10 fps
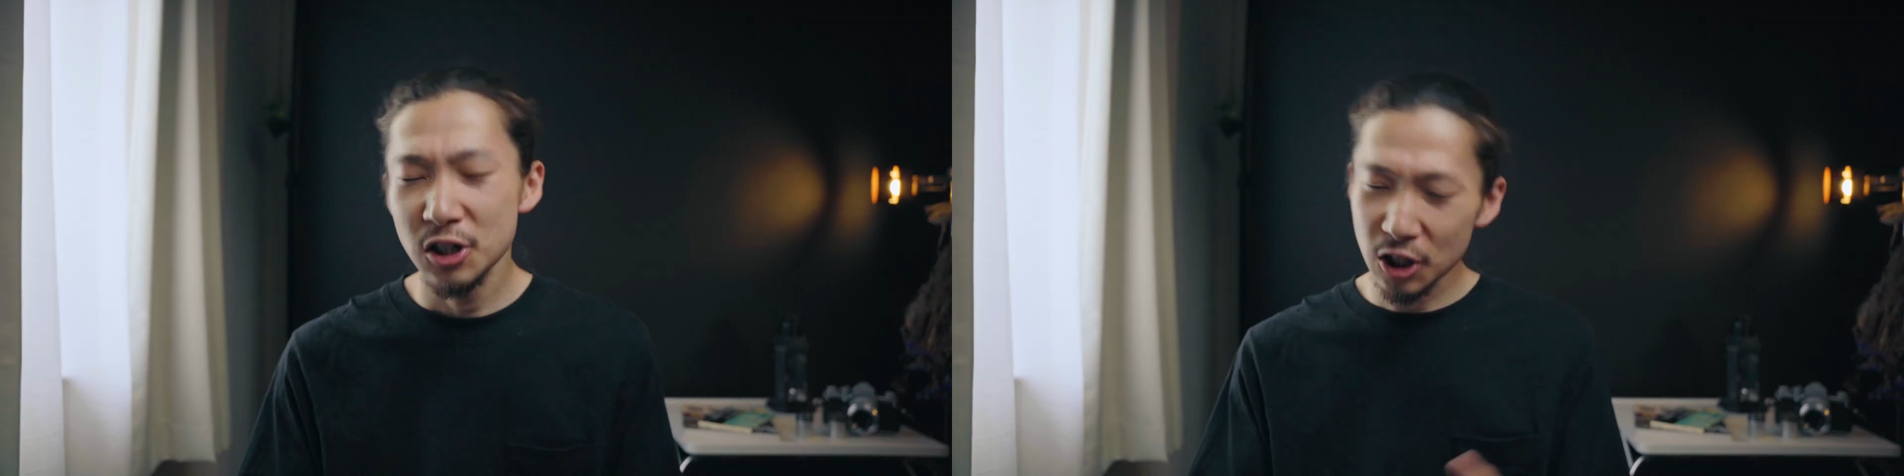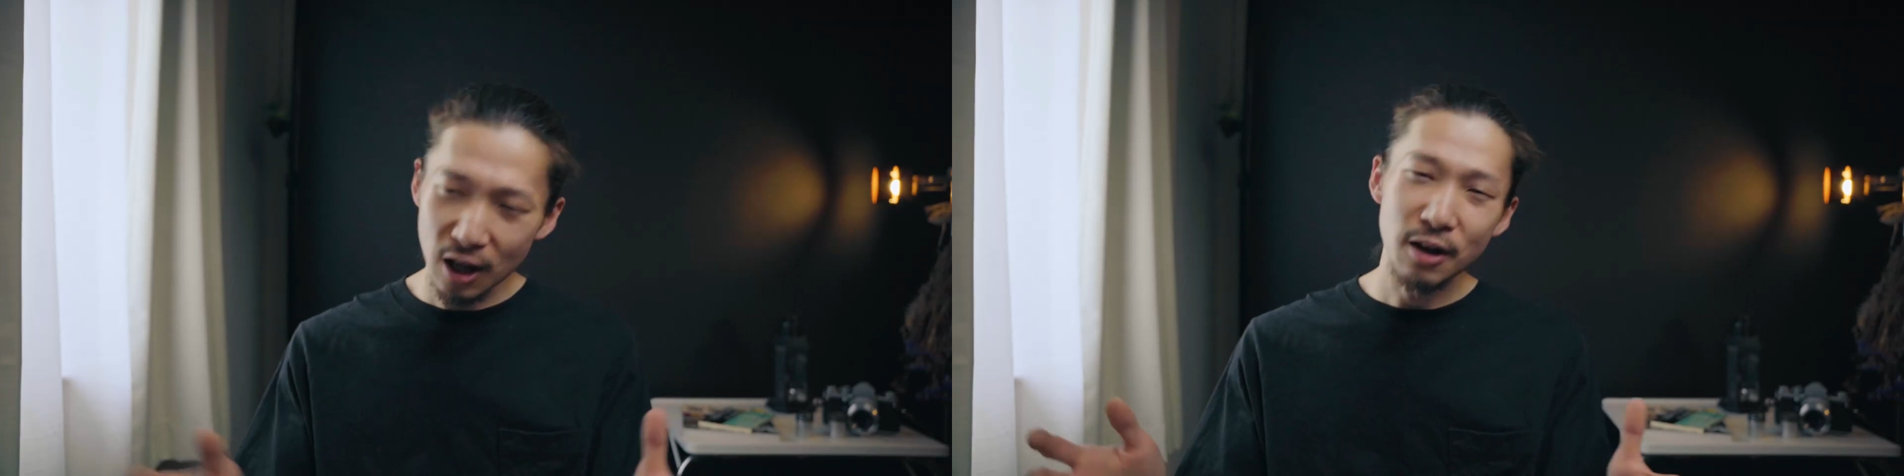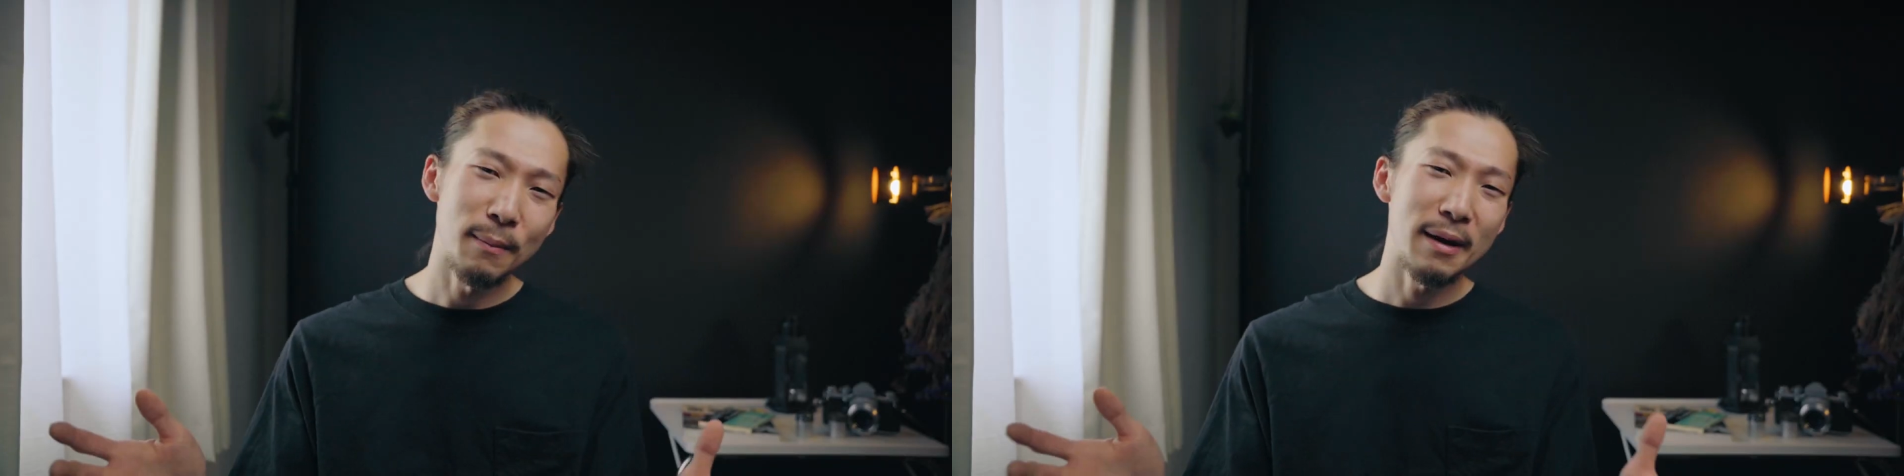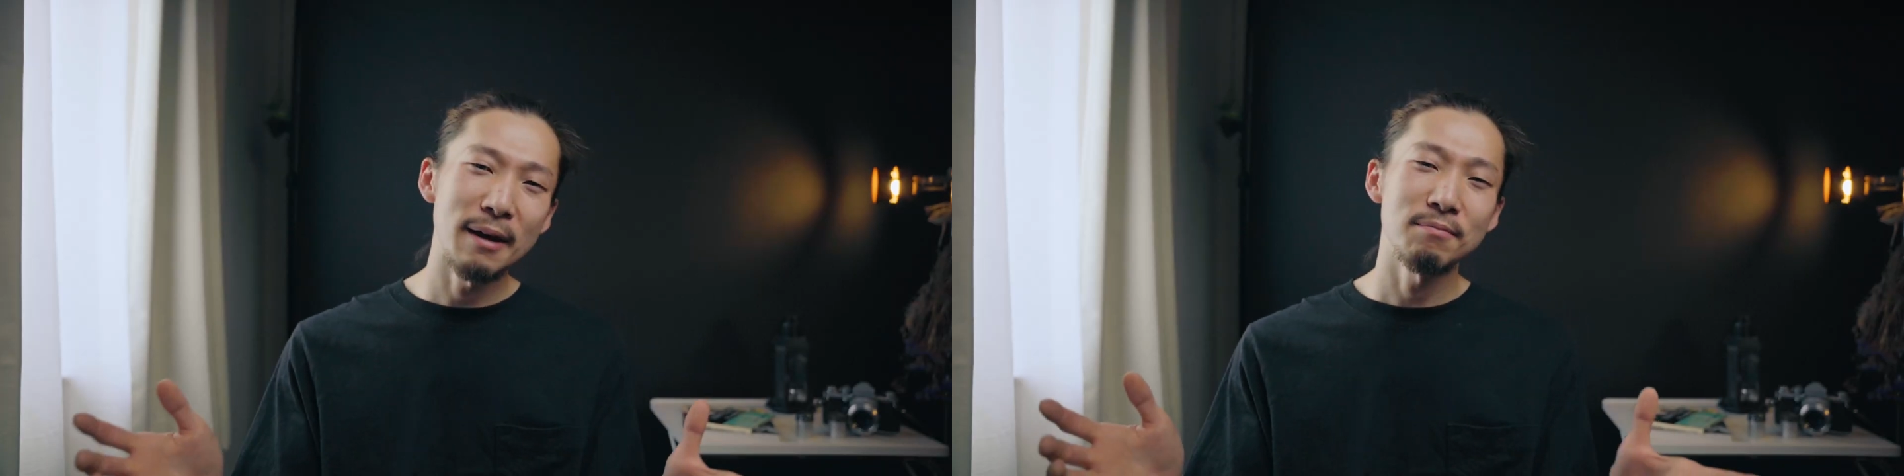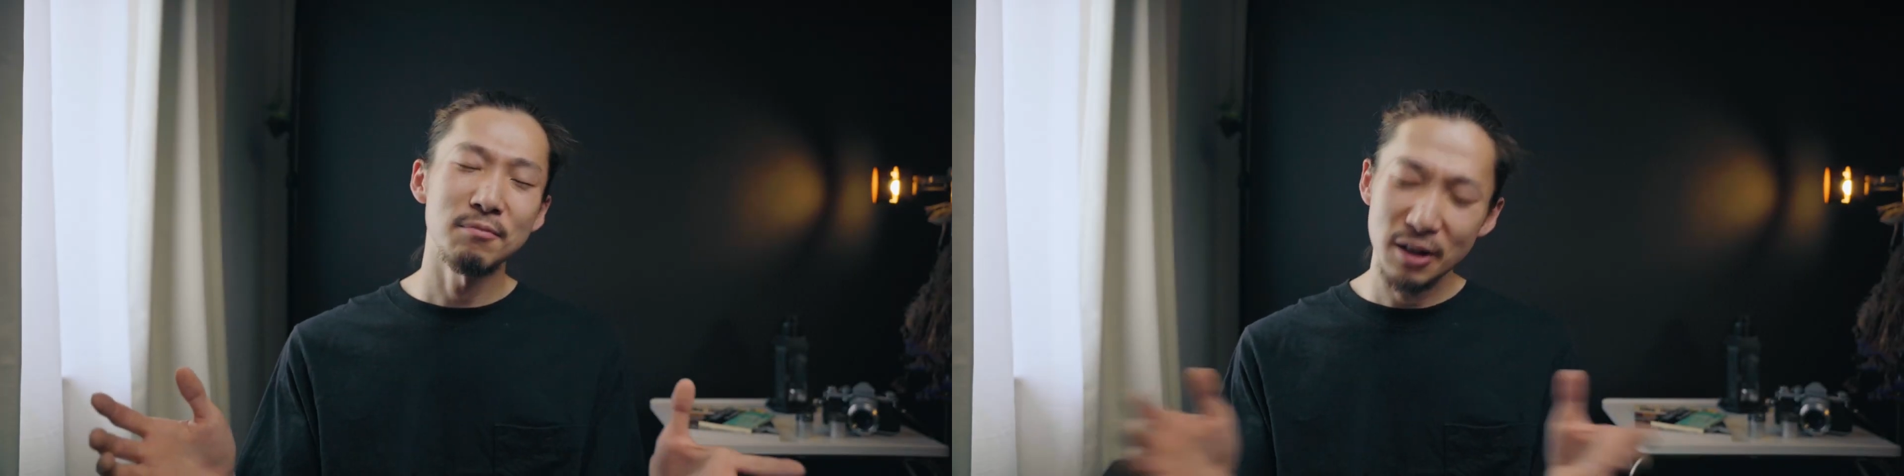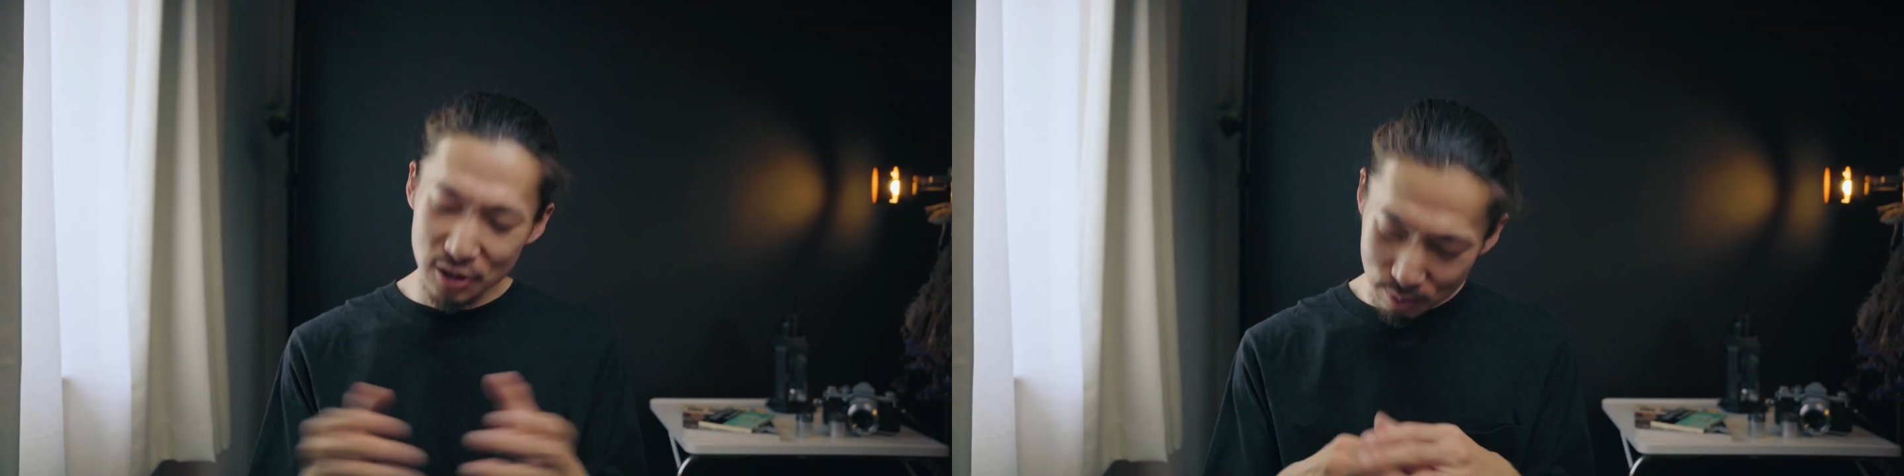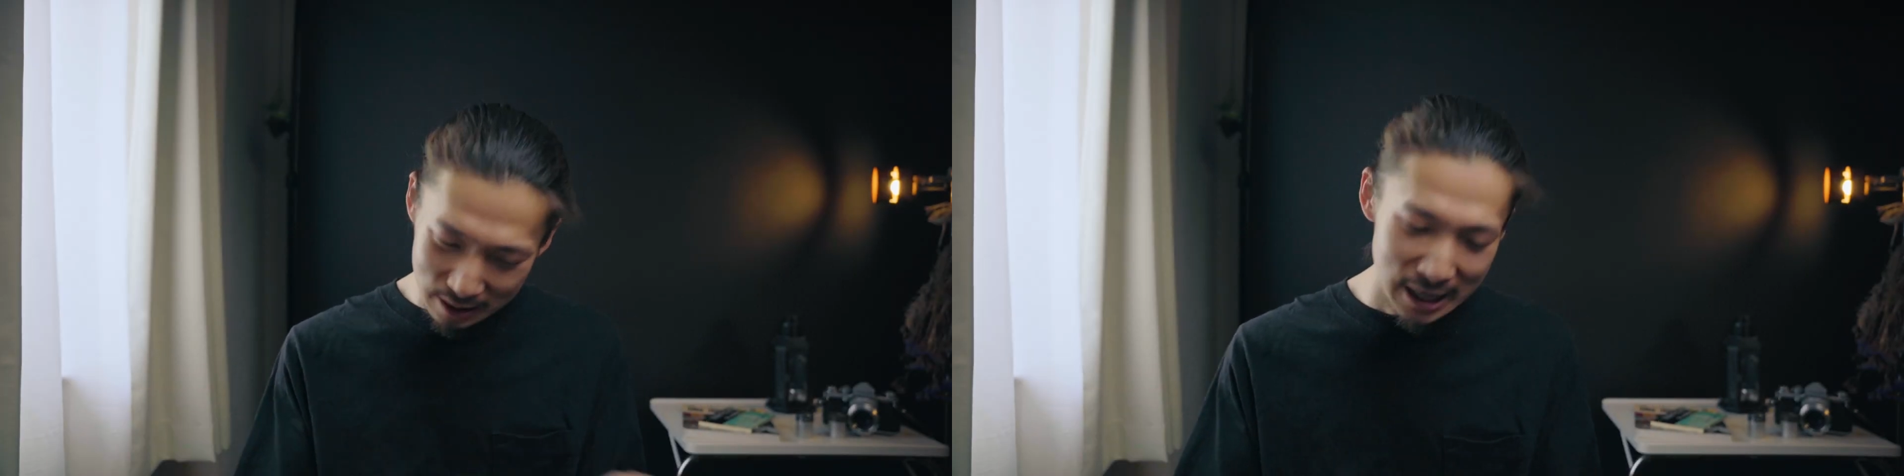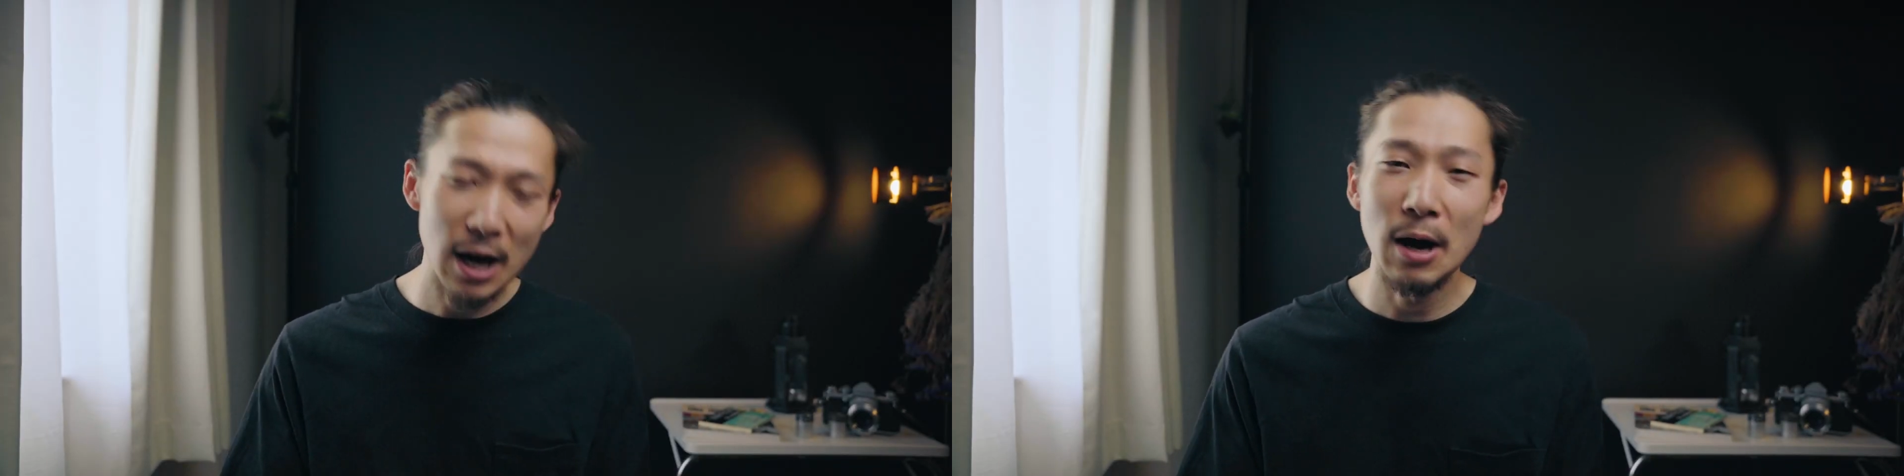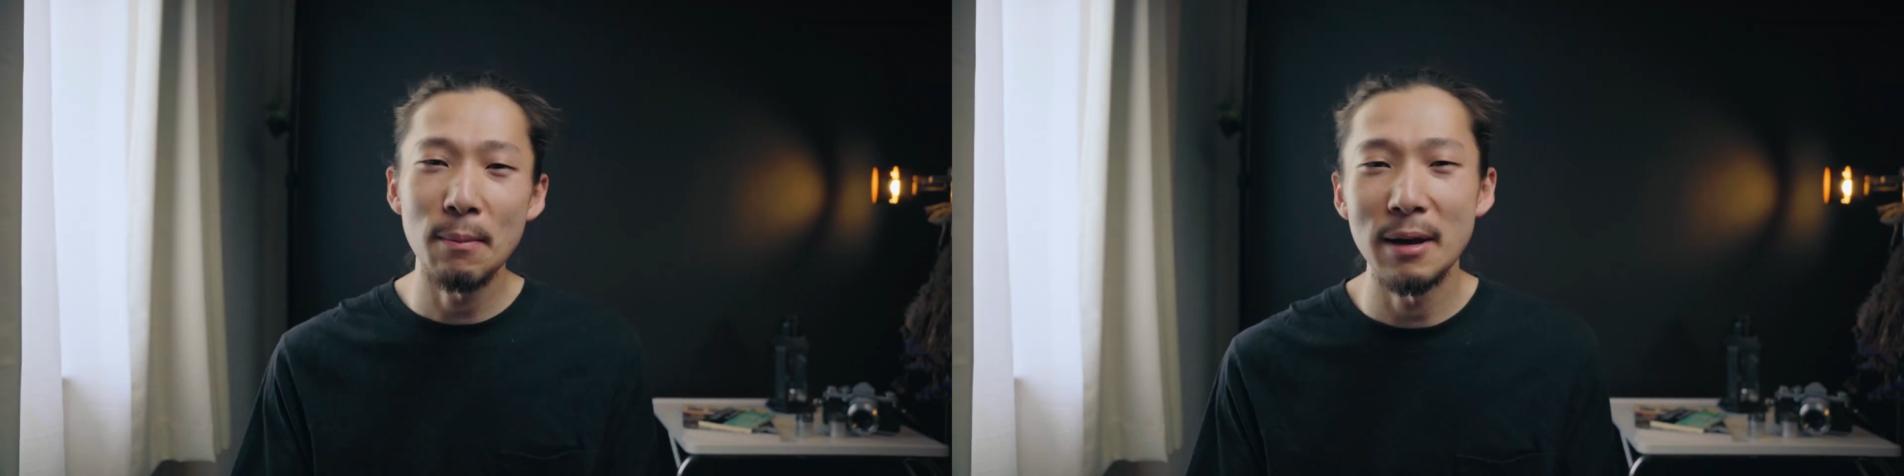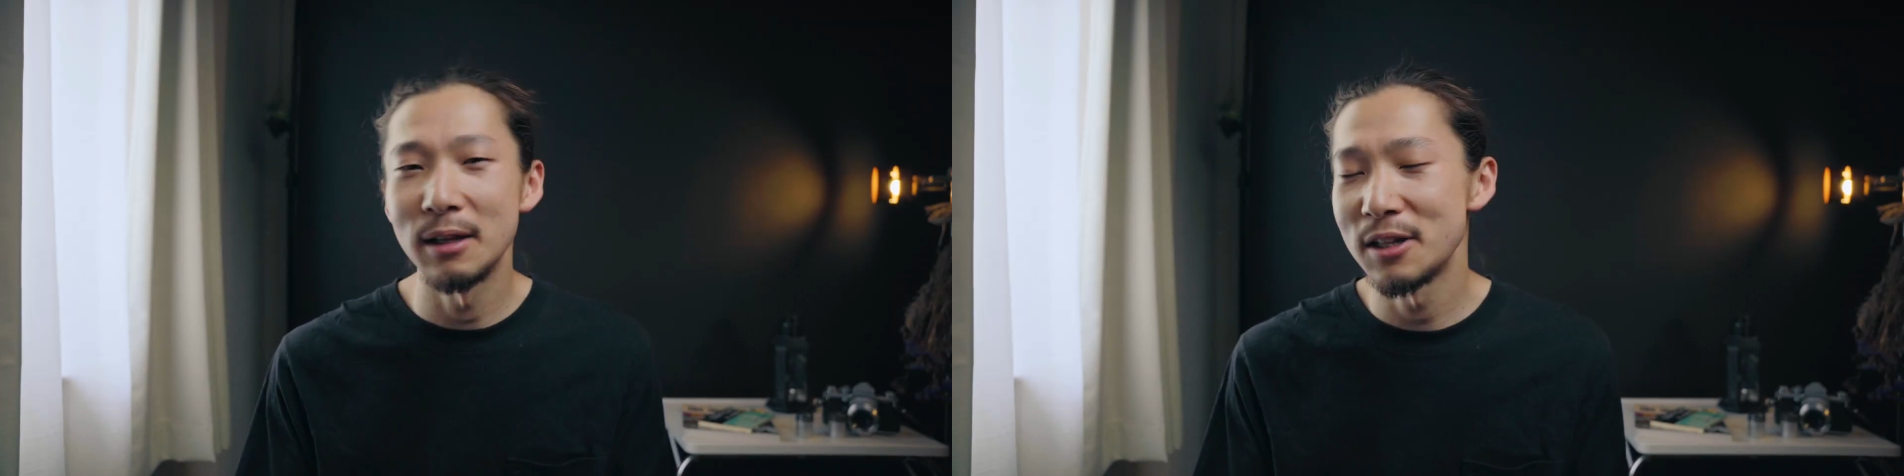Chill out, man. Let's be calm and